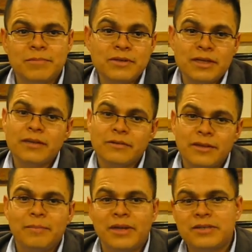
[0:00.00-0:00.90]

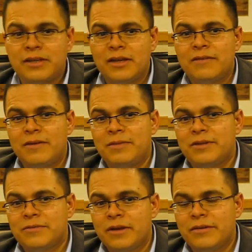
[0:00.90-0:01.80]
particularly by Chicano
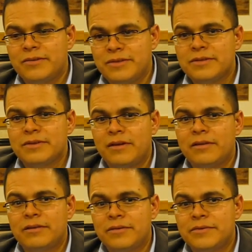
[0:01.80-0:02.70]
feminist writers and
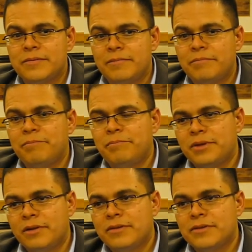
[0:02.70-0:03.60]
scholars,
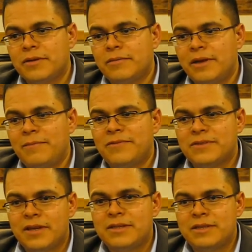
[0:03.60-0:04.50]
but also
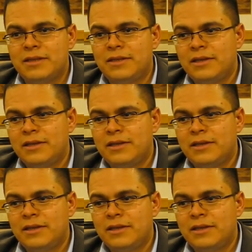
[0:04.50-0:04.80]
emphasizing